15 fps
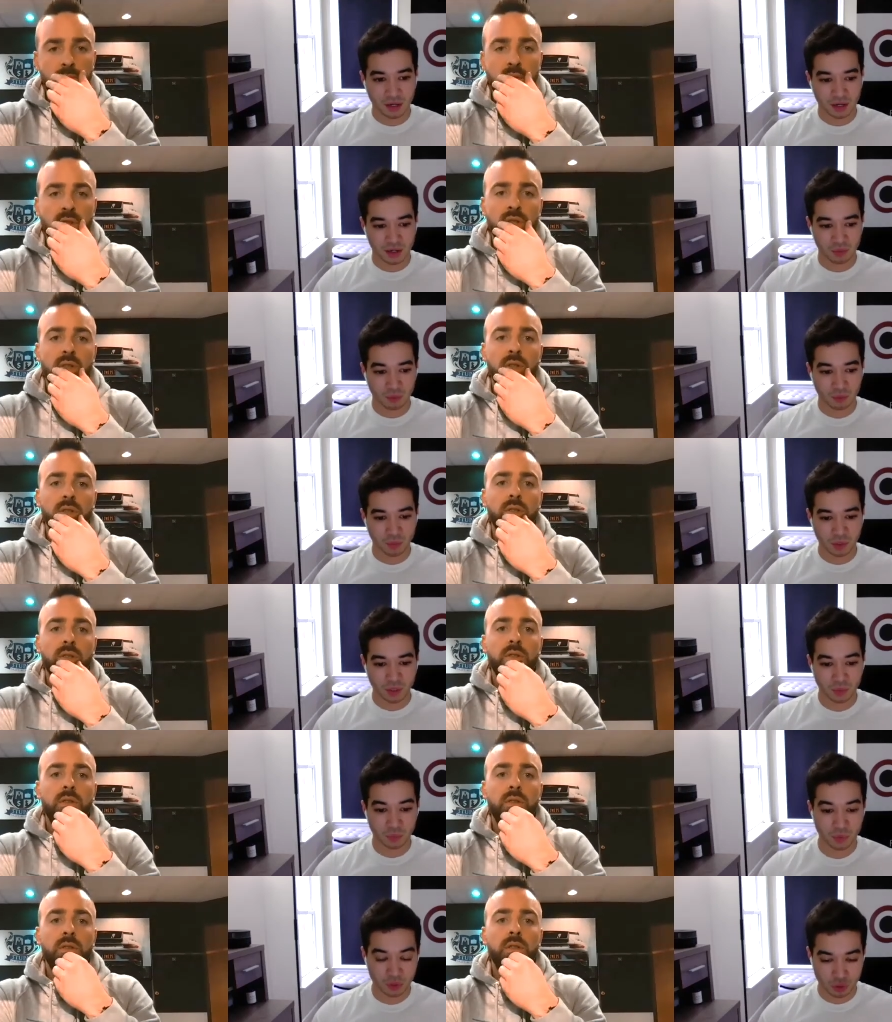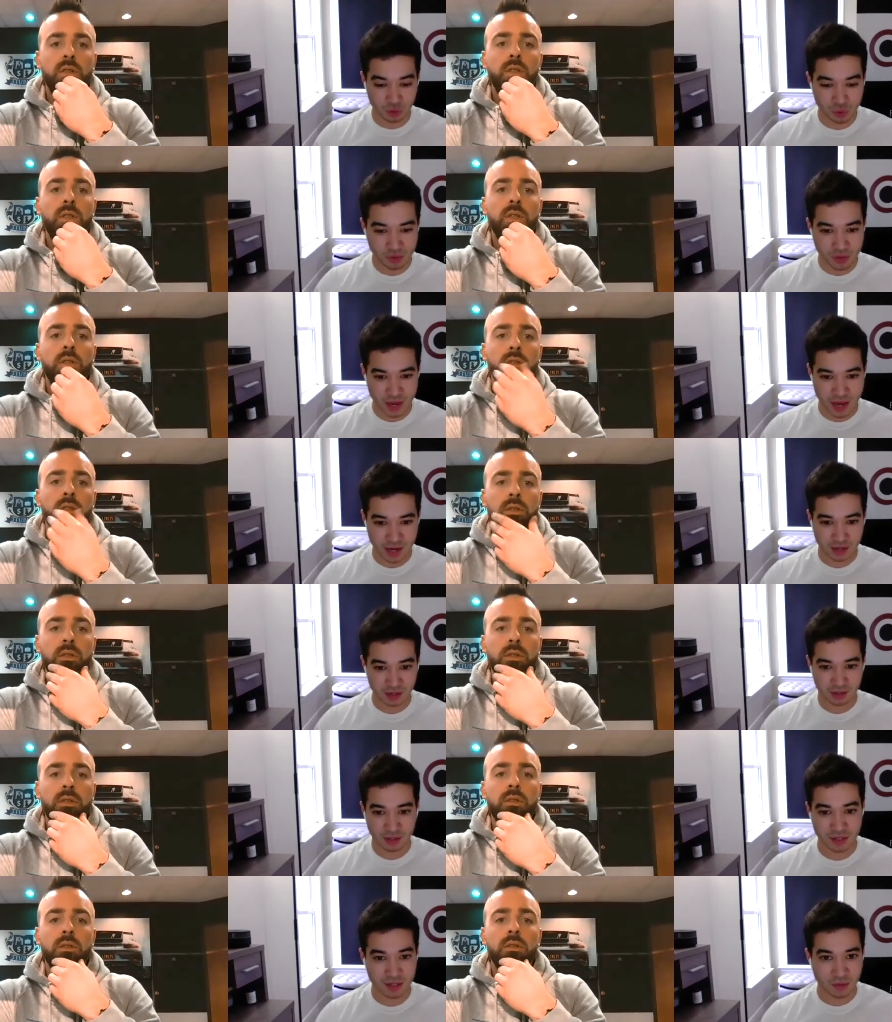Speaker 1: we we do that
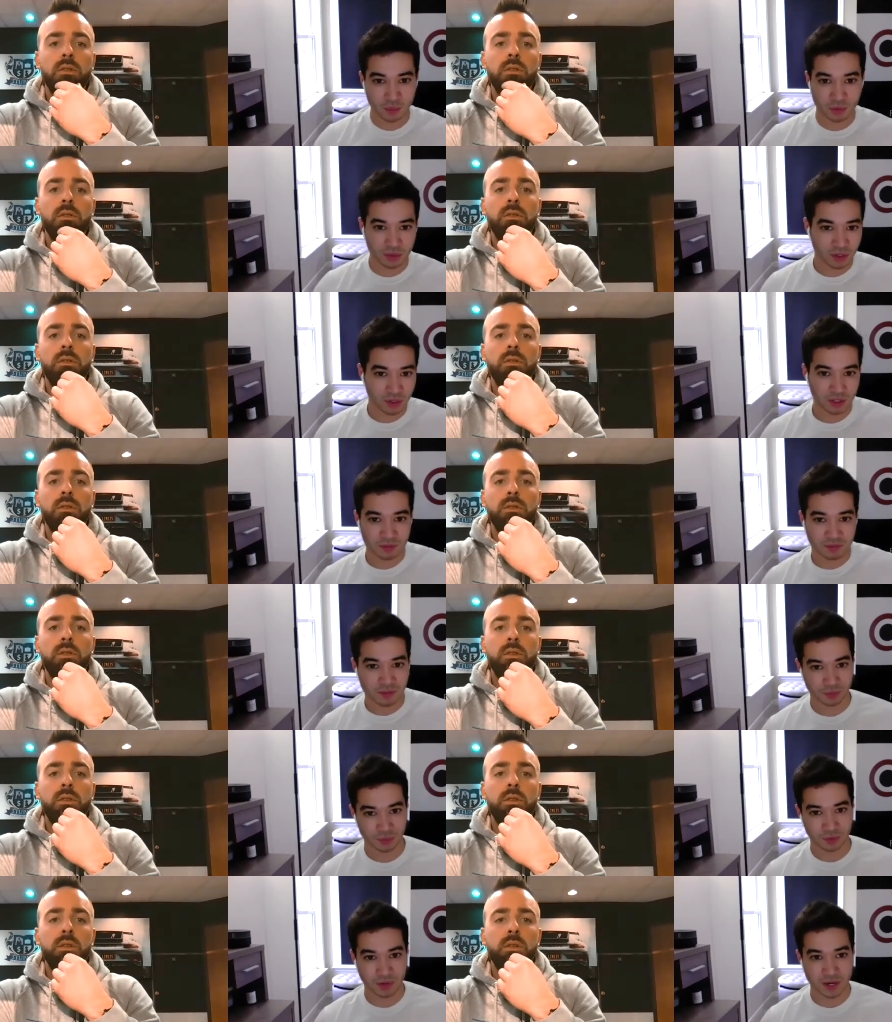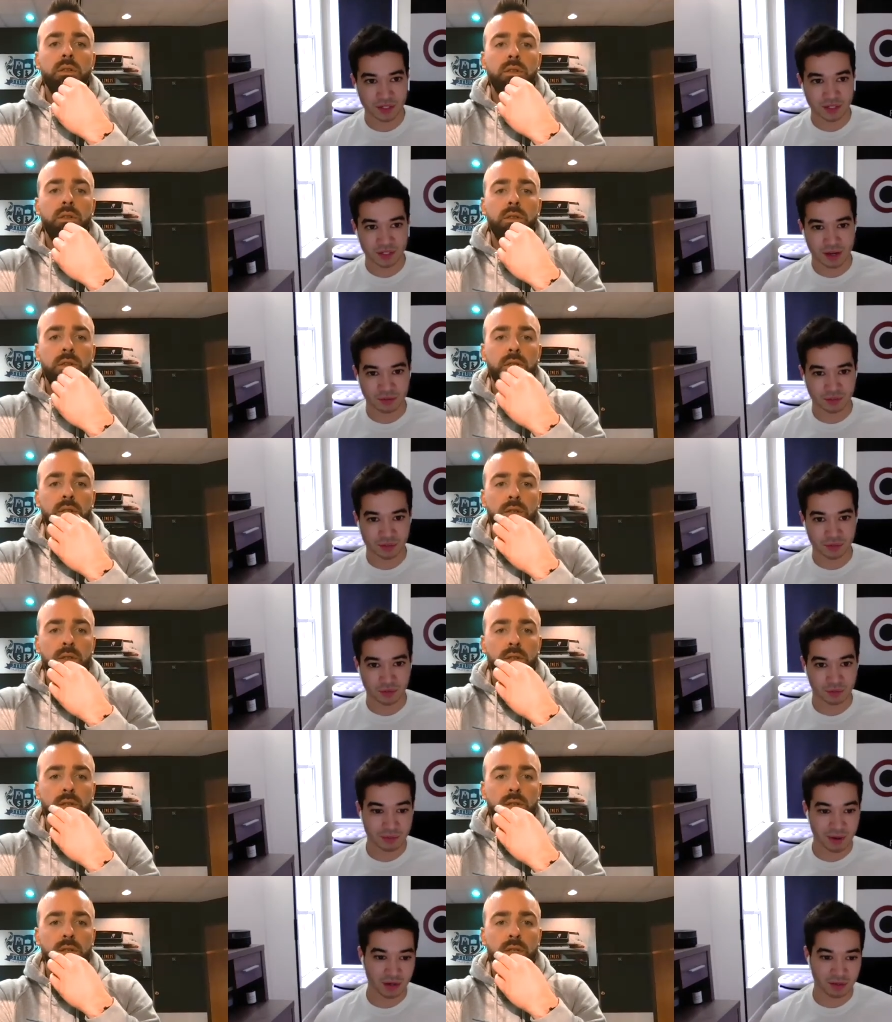and we're not going to feel regrets in the afternoon
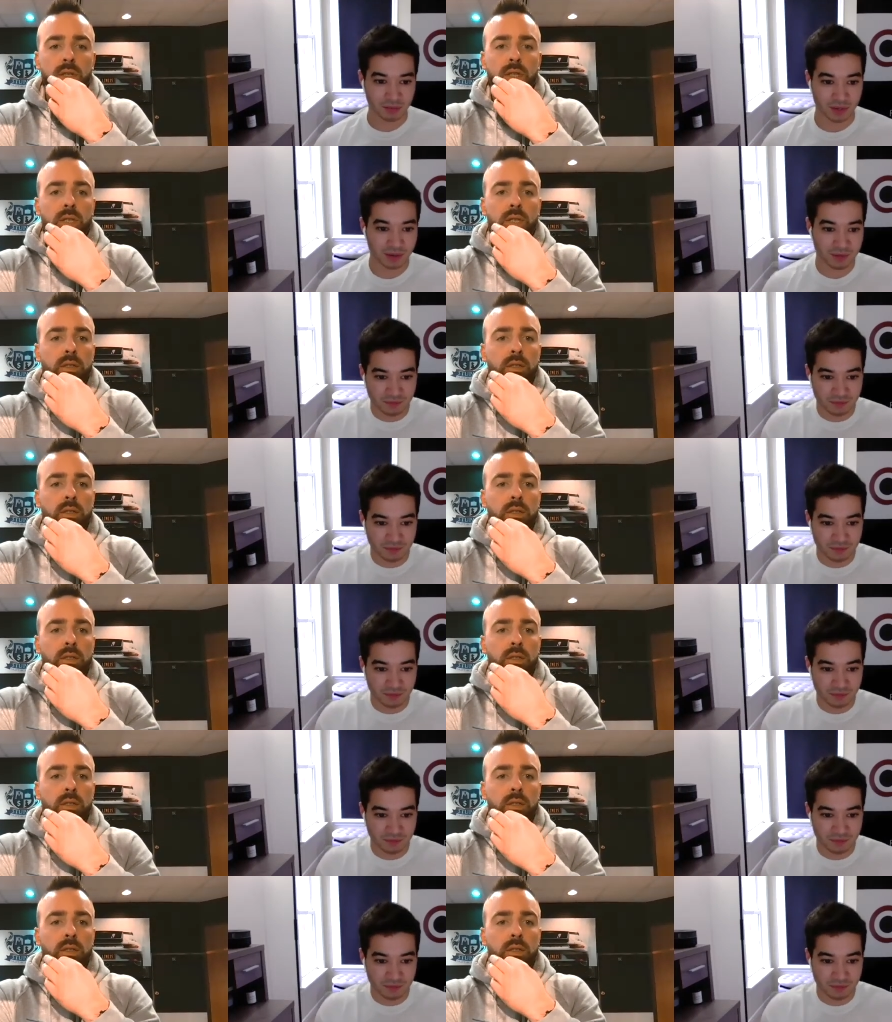but but if